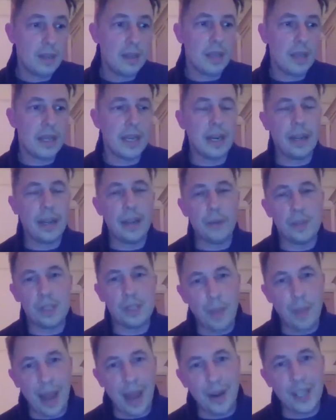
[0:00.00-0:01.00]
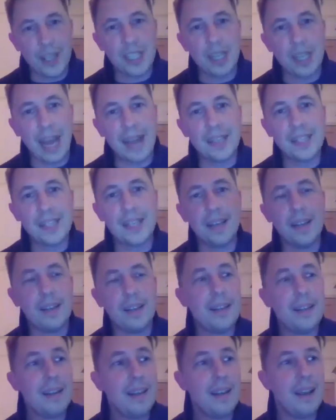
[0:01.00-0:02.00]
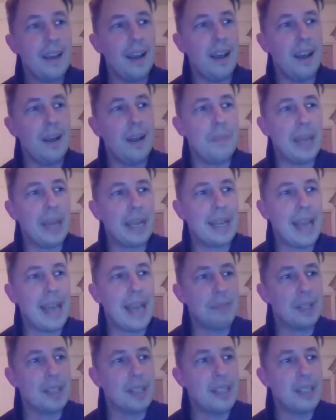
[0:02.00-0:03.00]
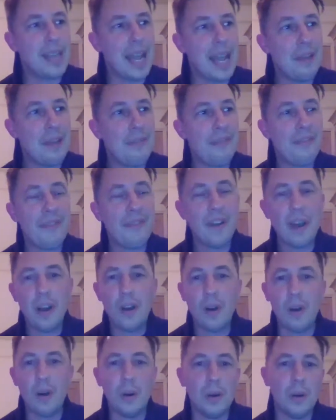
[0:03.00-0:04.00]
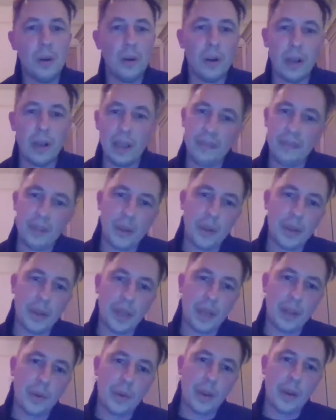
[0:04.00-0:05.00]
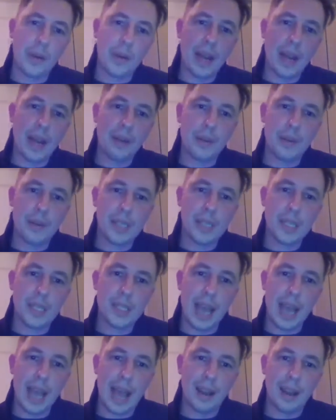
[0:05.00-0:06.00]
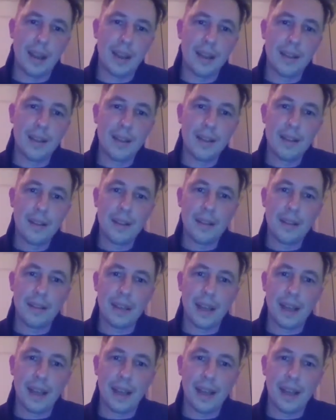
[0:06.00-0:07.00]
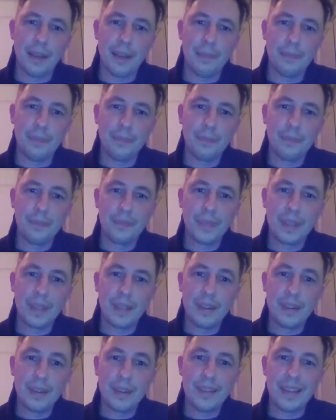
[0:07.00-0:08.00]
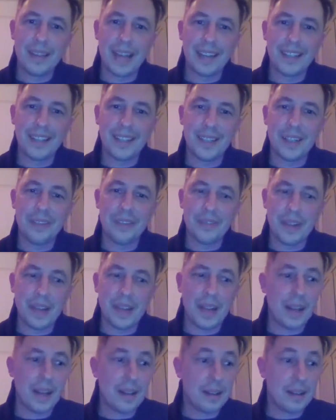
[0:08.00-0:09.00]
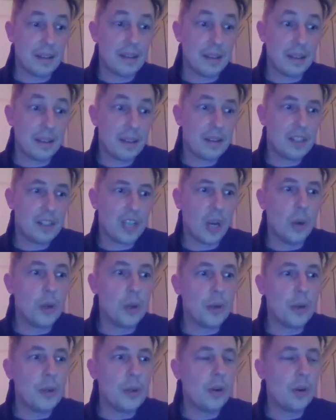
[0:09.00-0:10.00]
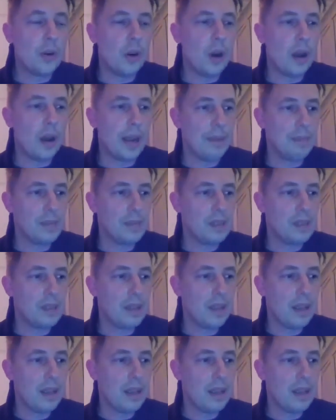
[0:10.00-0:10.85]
the parish lantern that kept us safe, or if you were the other way around, it was the tatler that kind of told on your crimes.